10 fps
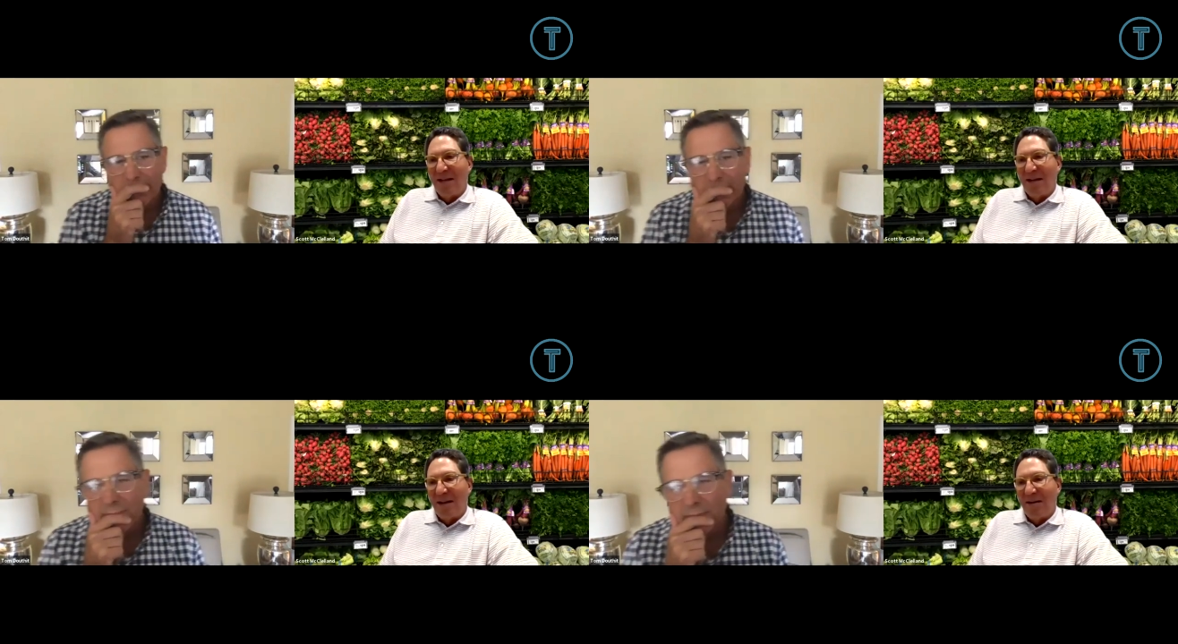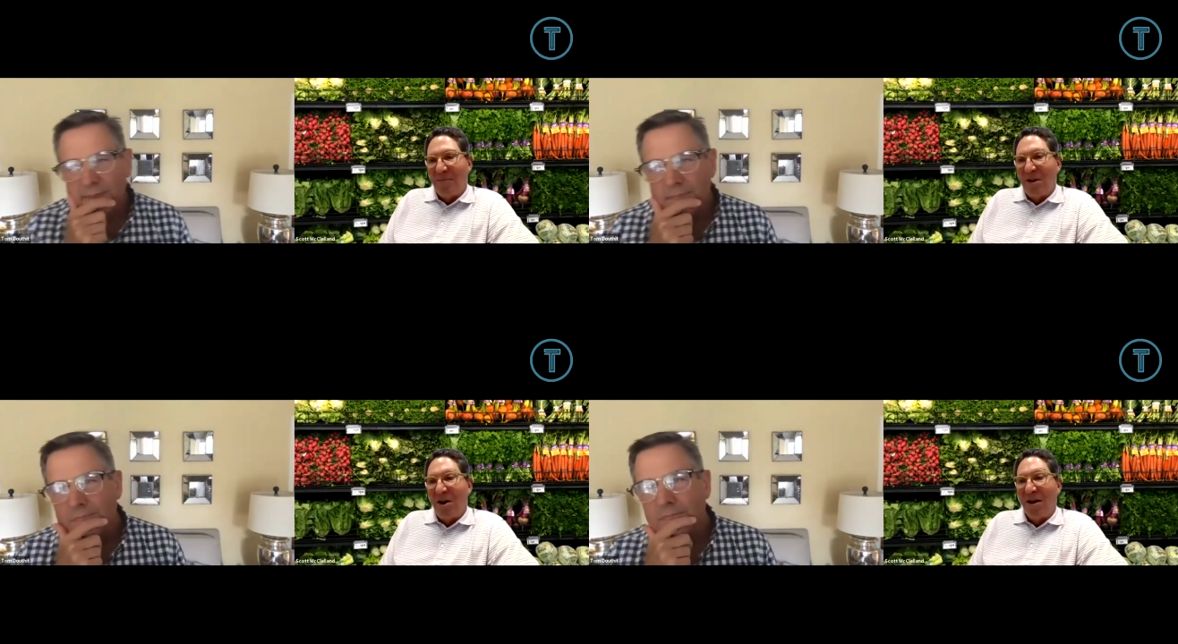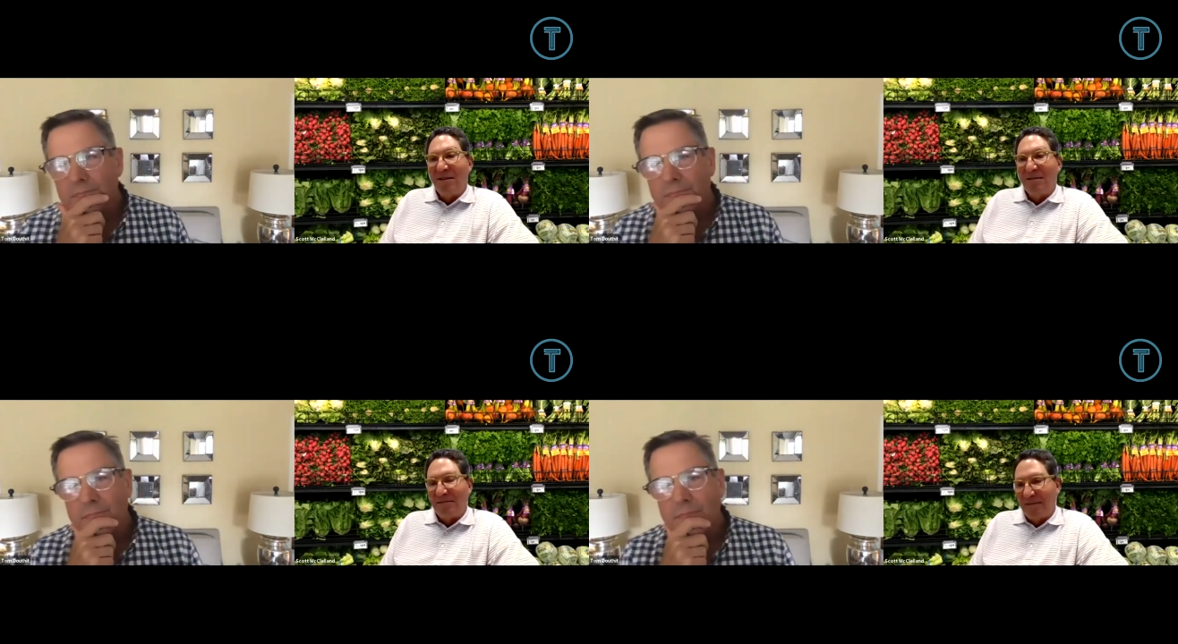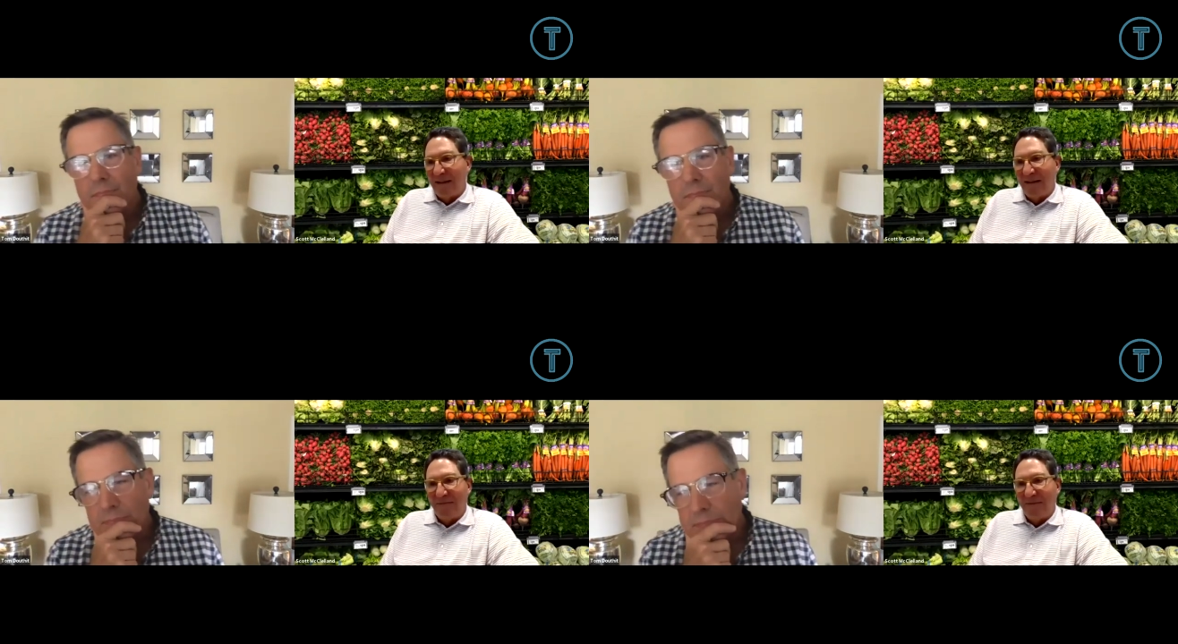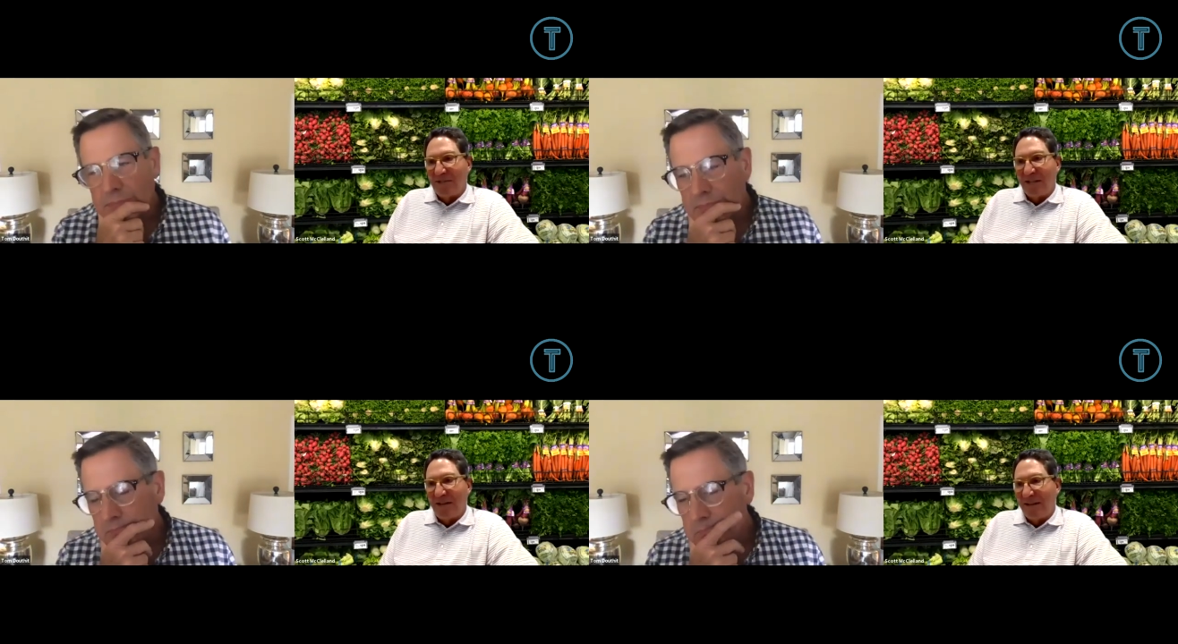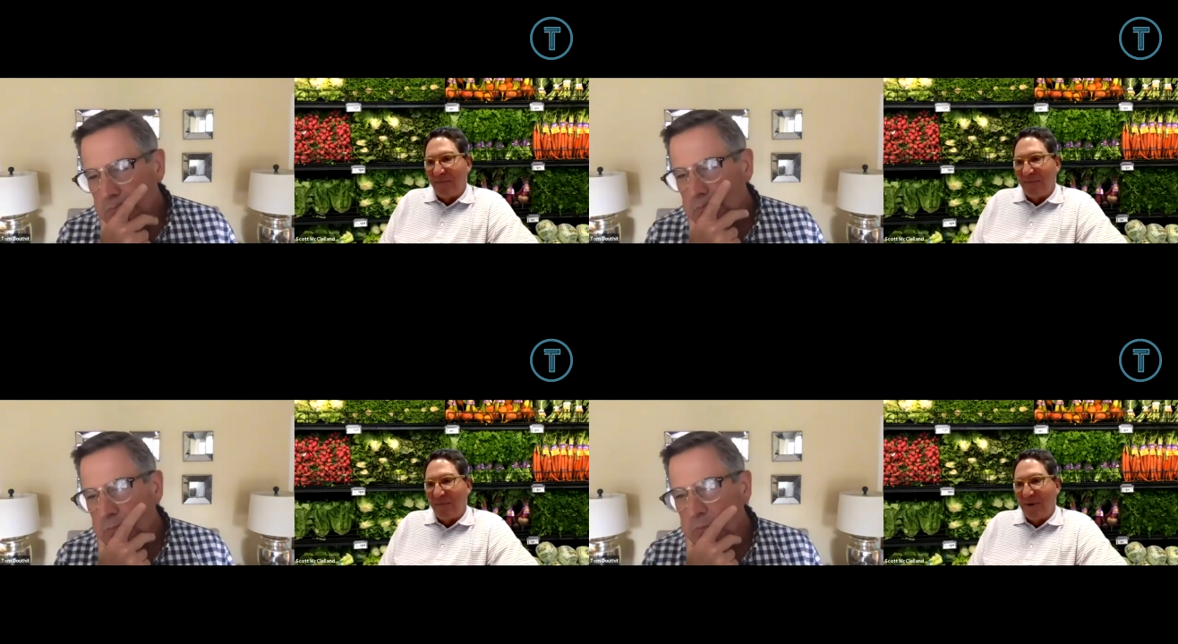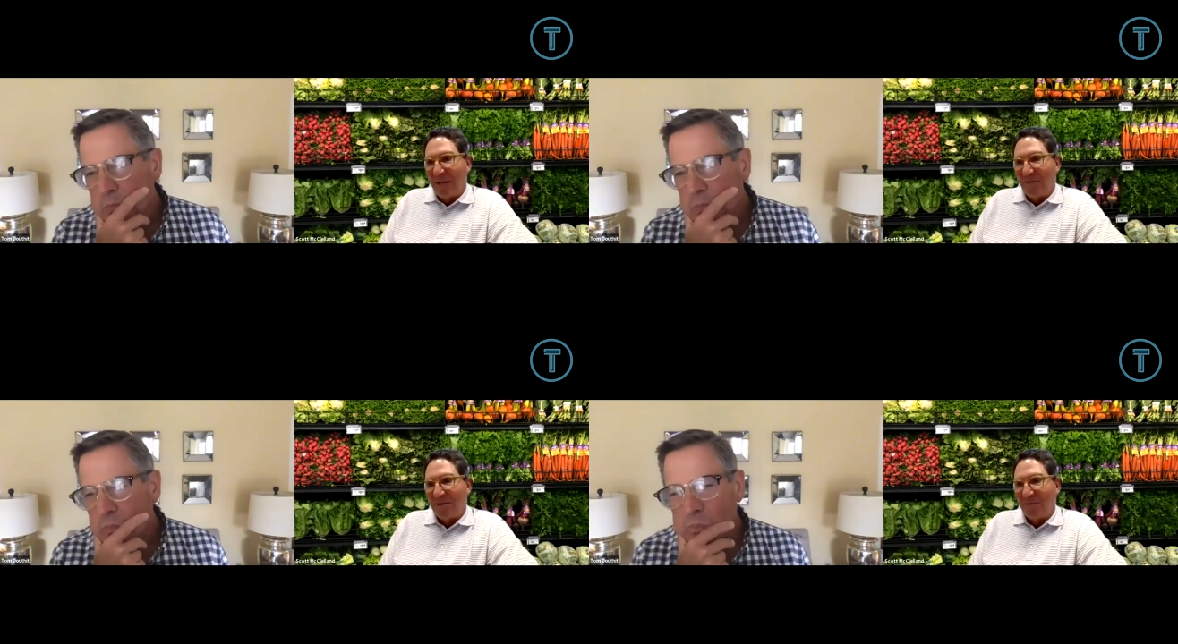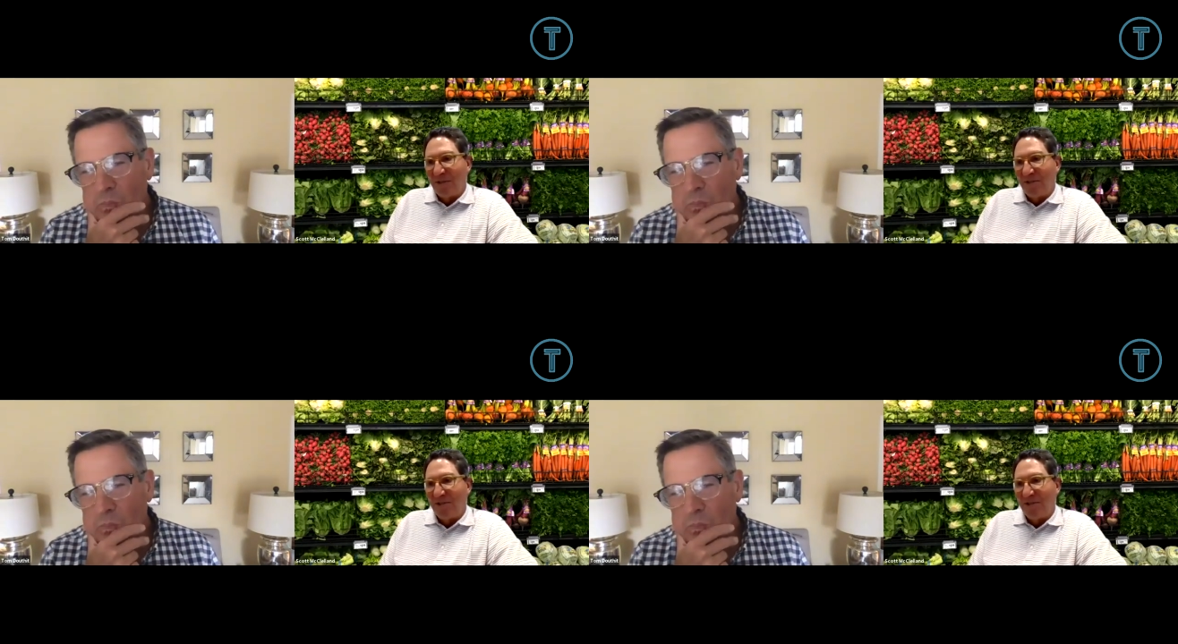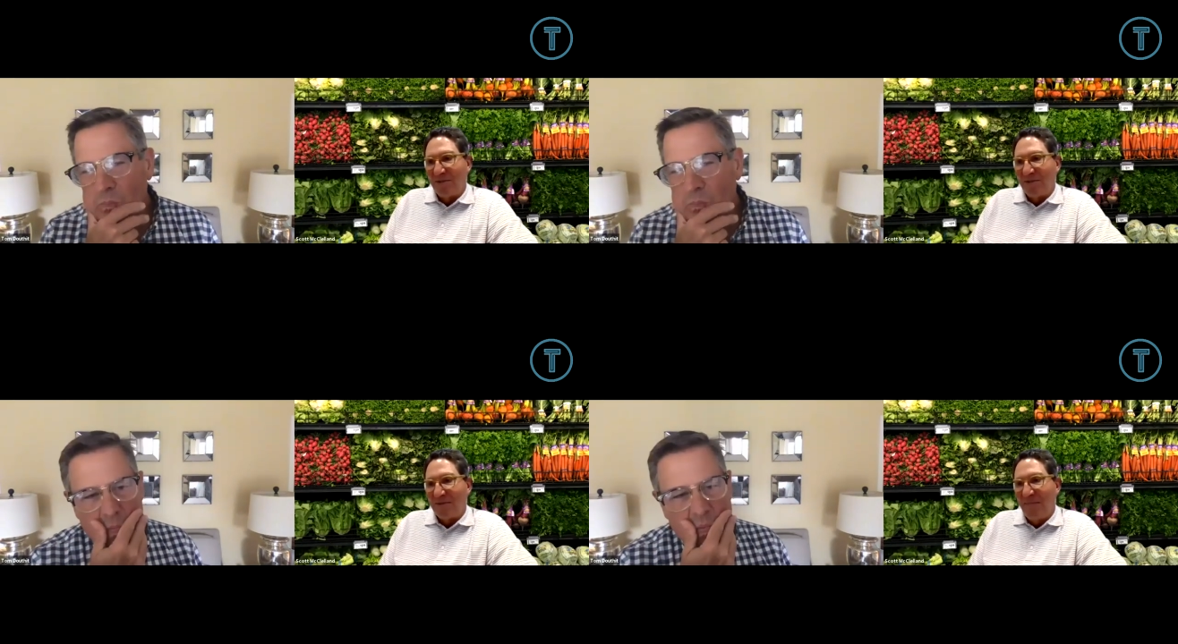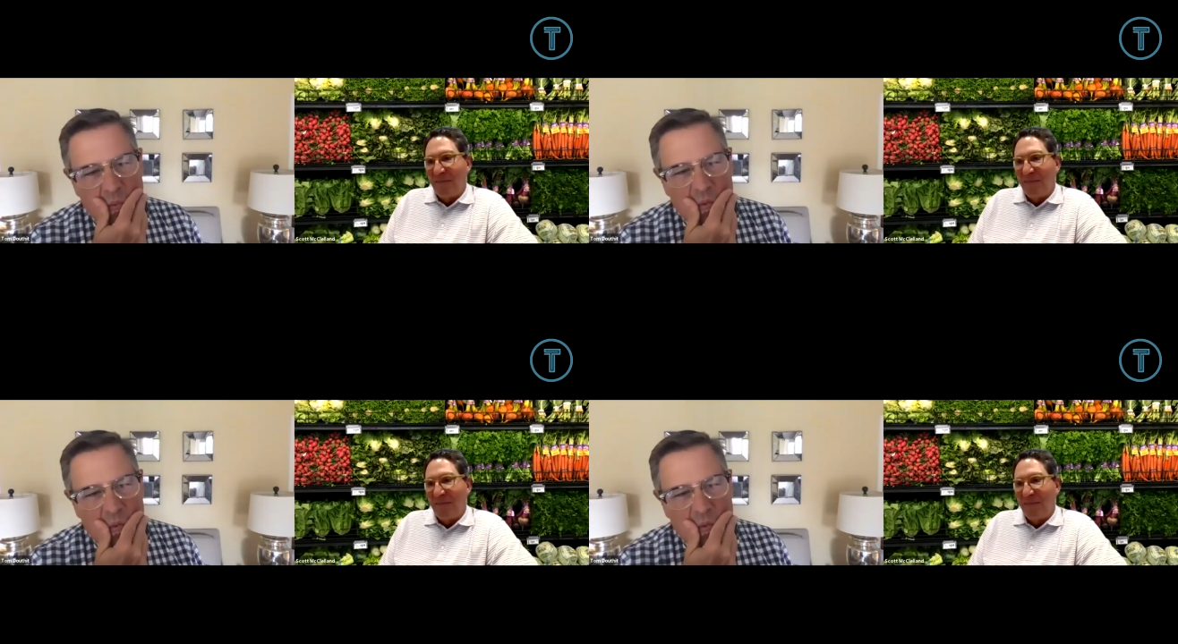Speaker 1: uh beyond obviously abraham lincoln was a religious uh,